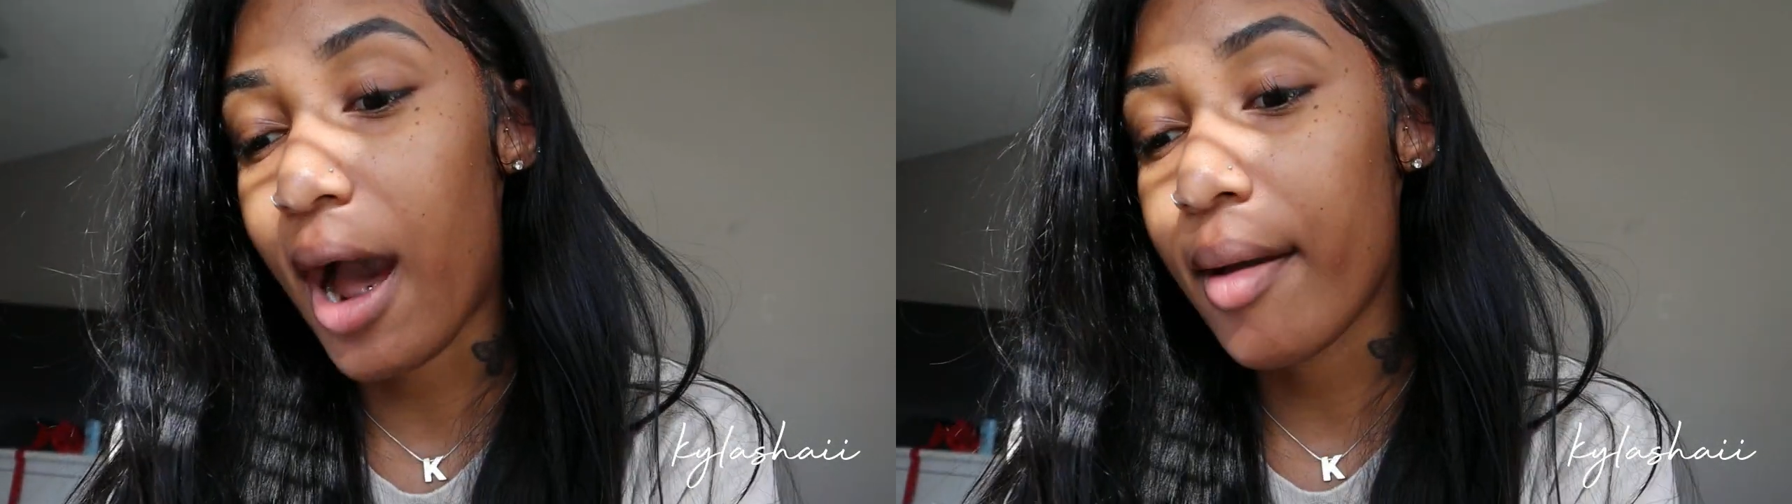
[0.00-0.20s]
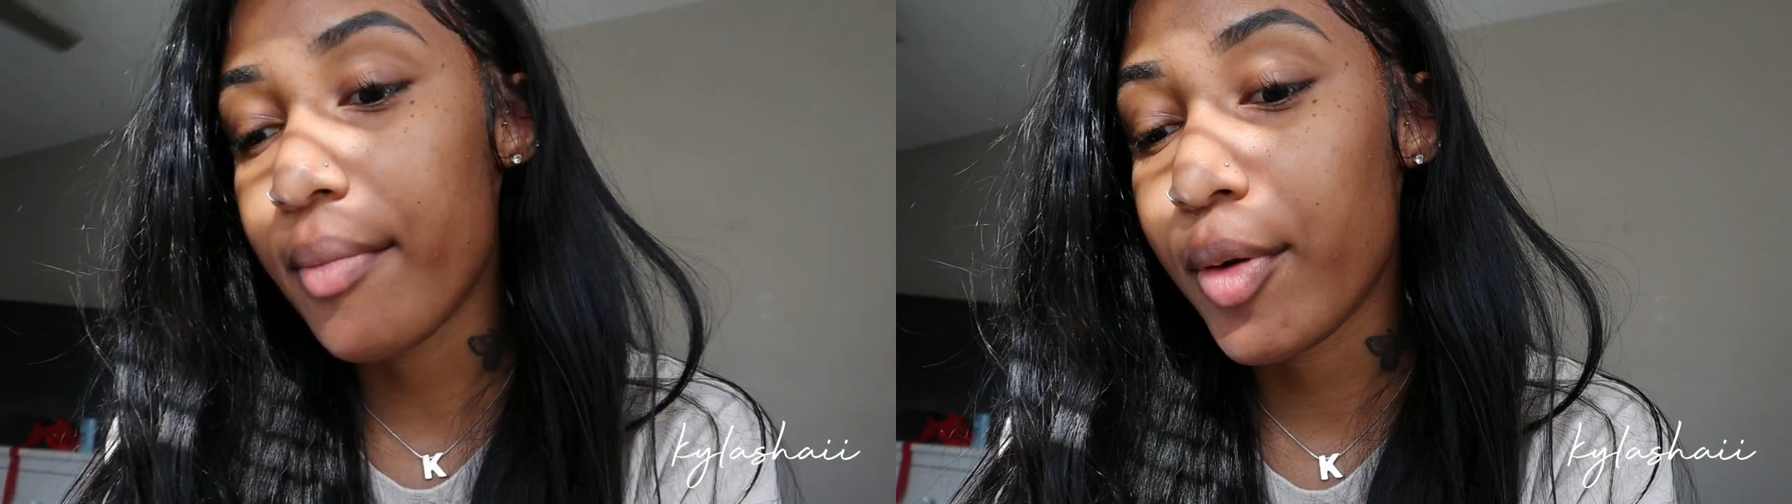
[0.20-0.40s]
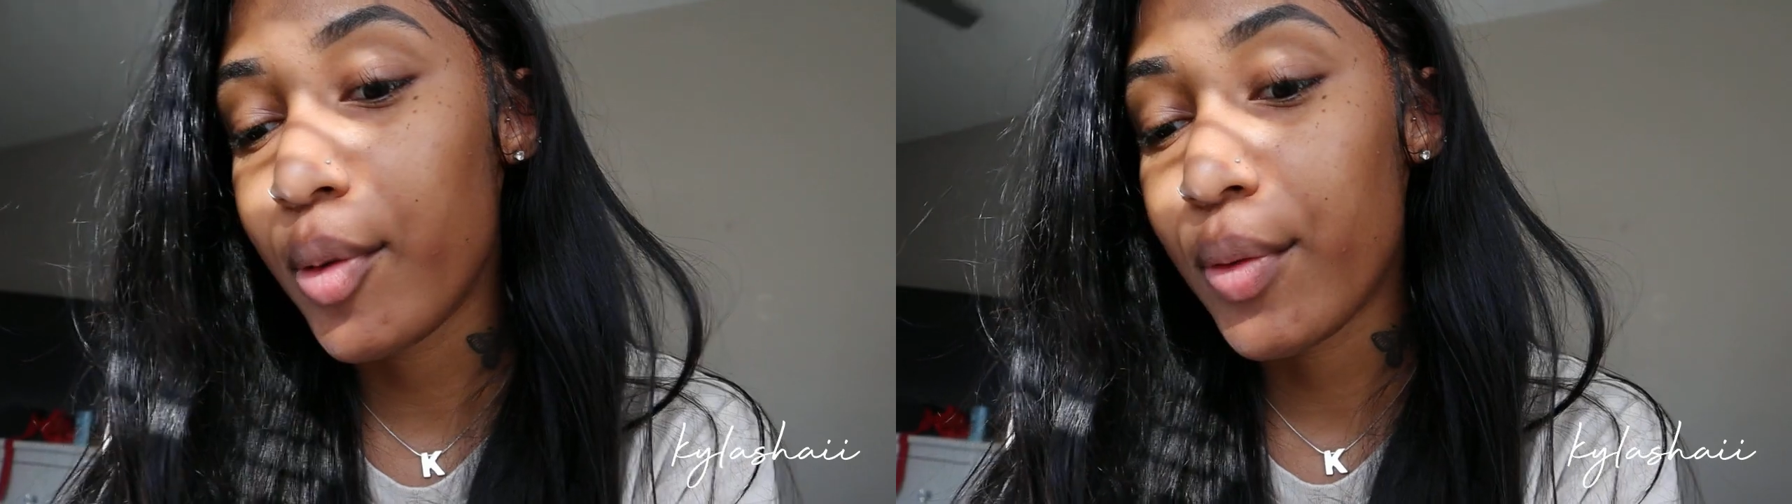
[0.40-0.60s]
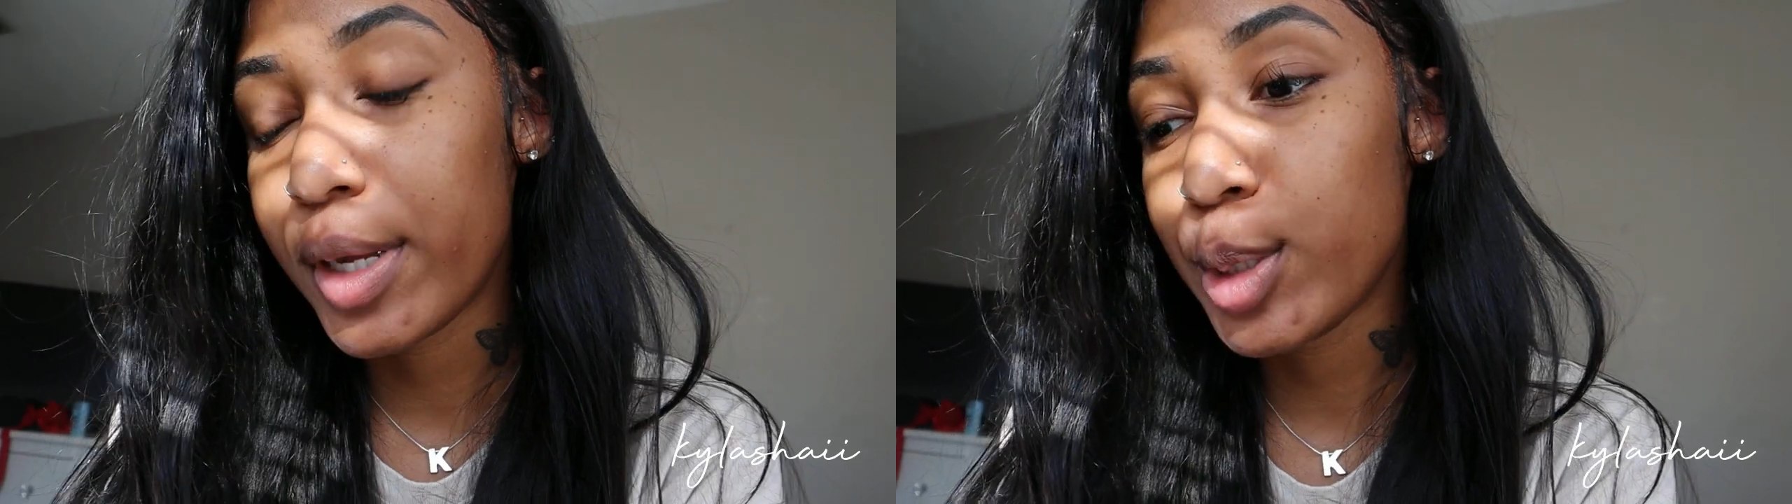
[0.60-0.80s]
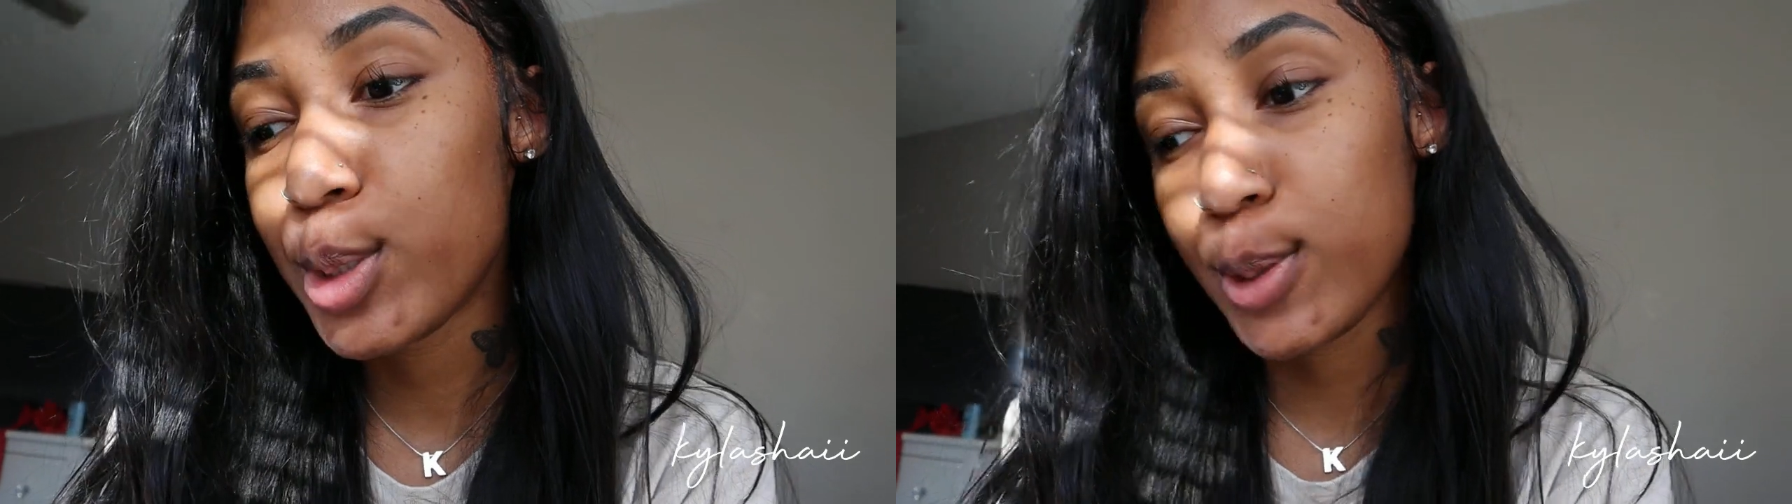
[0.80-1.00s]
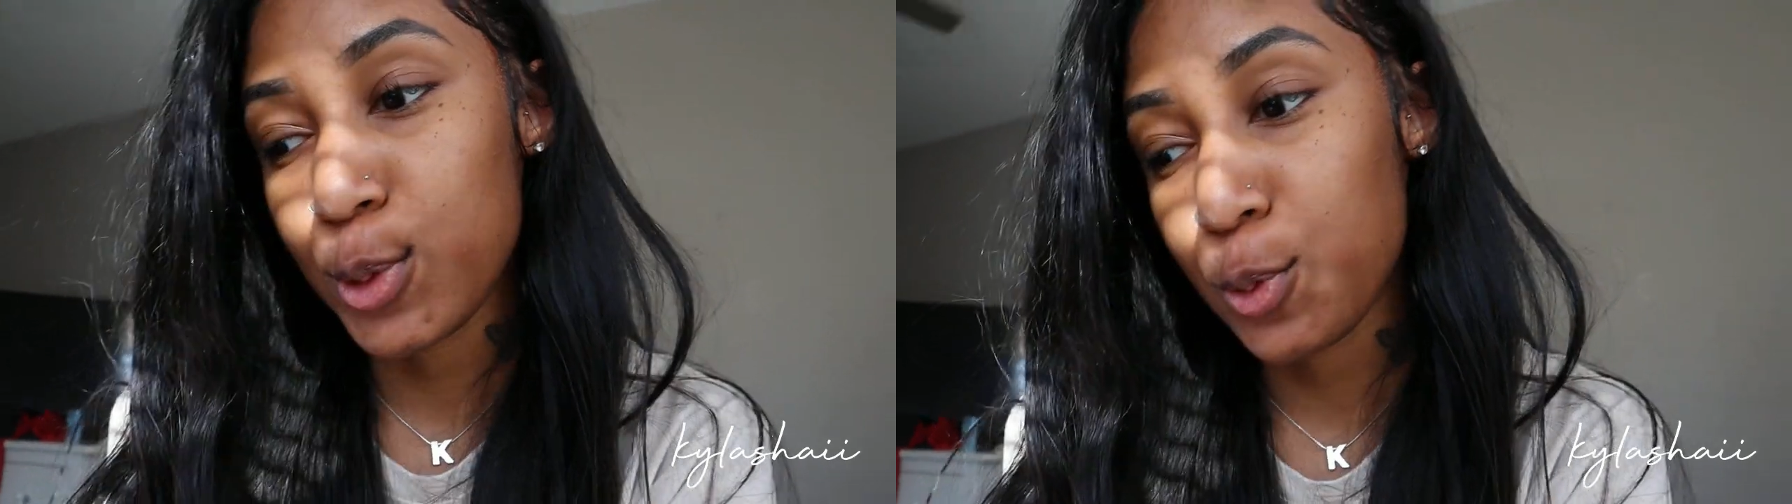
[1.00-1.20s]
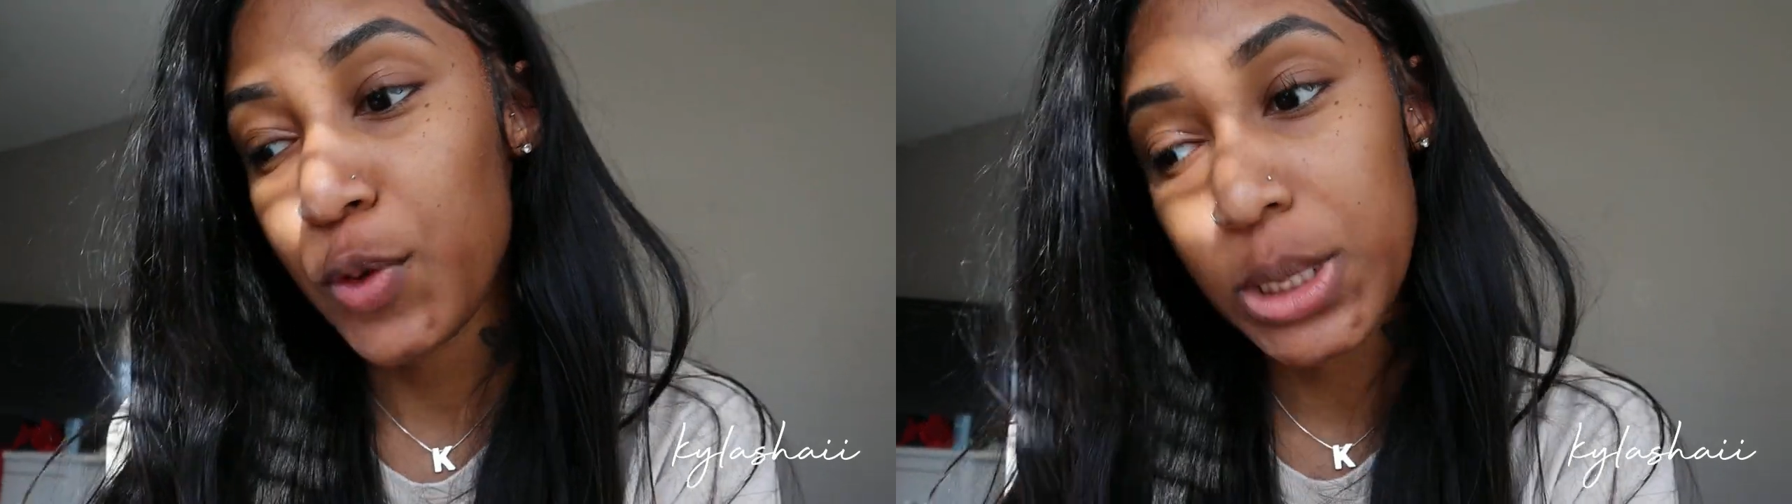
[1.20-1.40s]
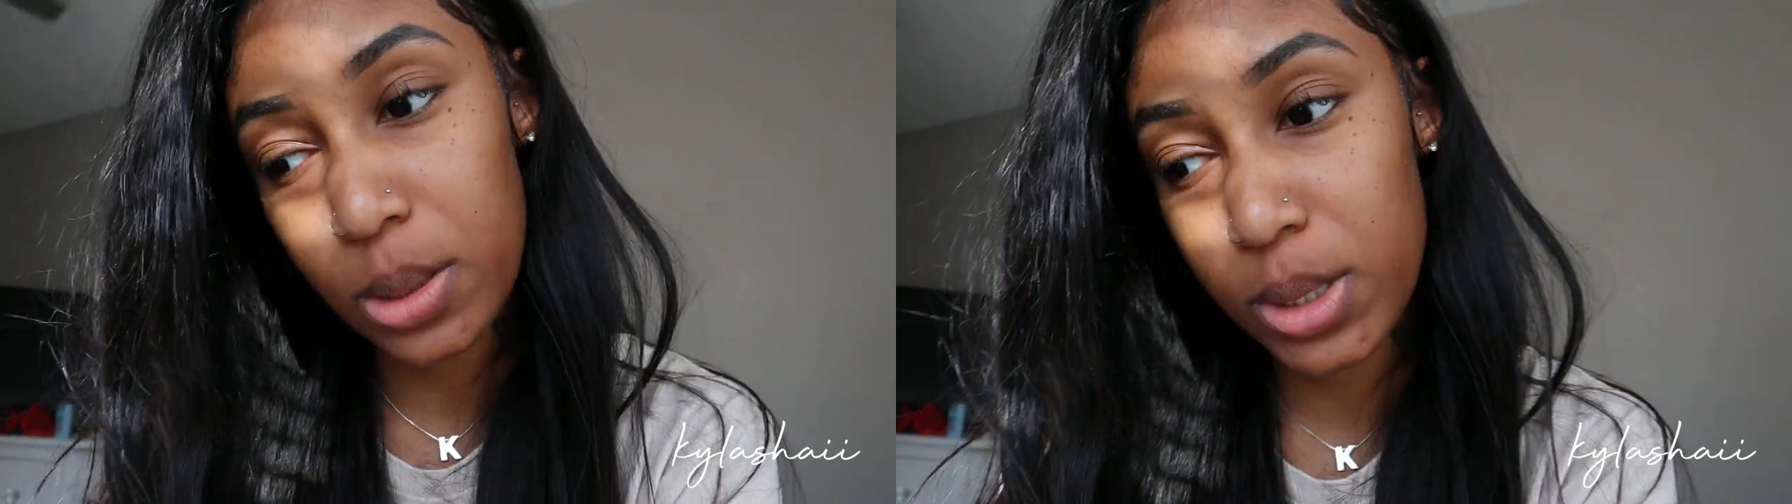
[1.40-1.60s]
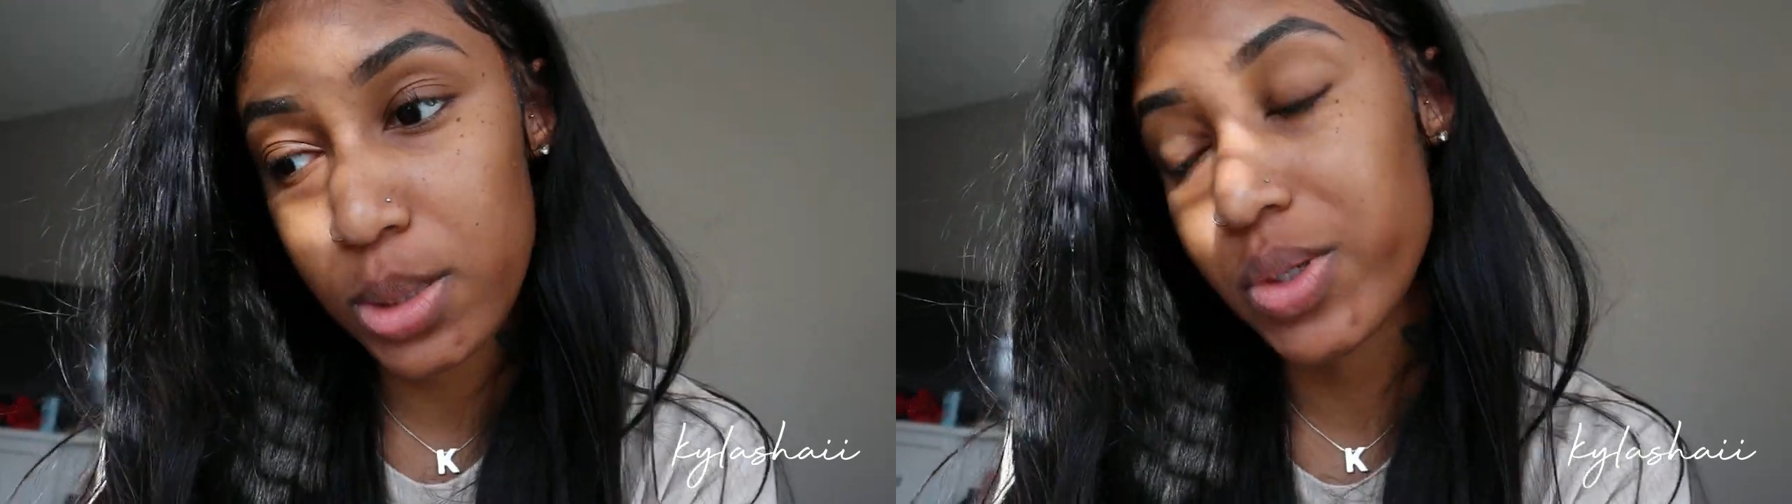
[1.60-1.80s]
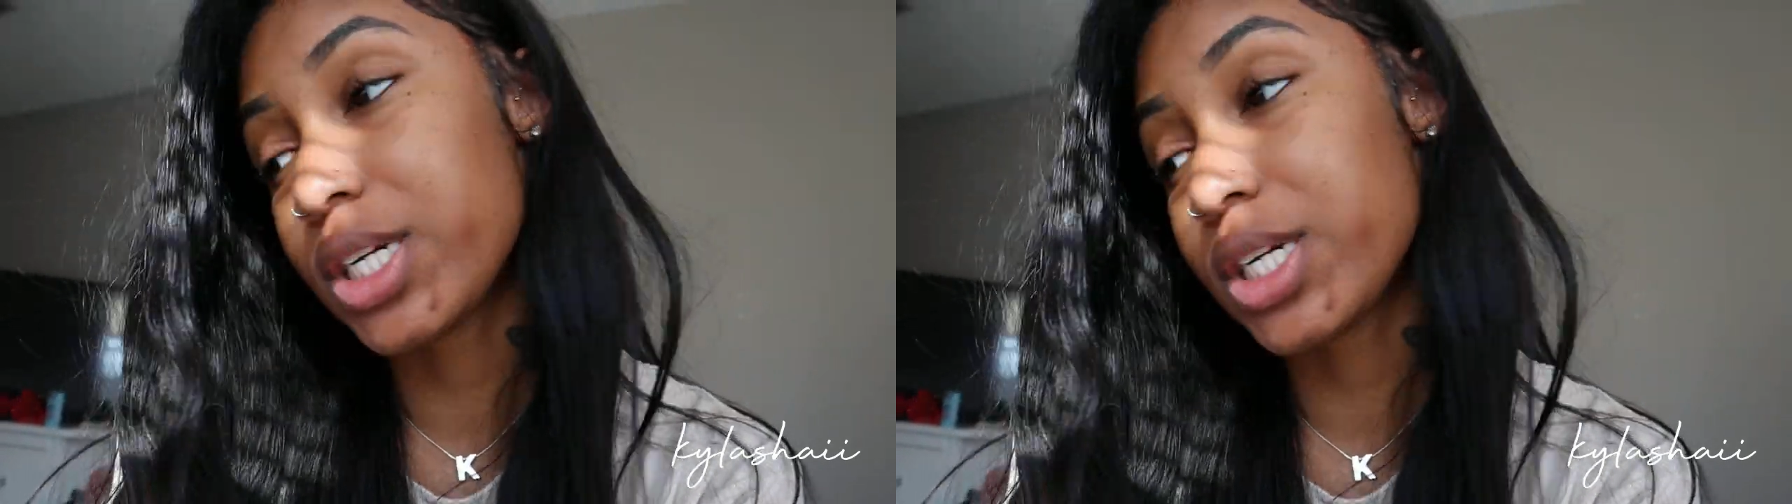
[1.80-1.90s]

I'm going to finish up these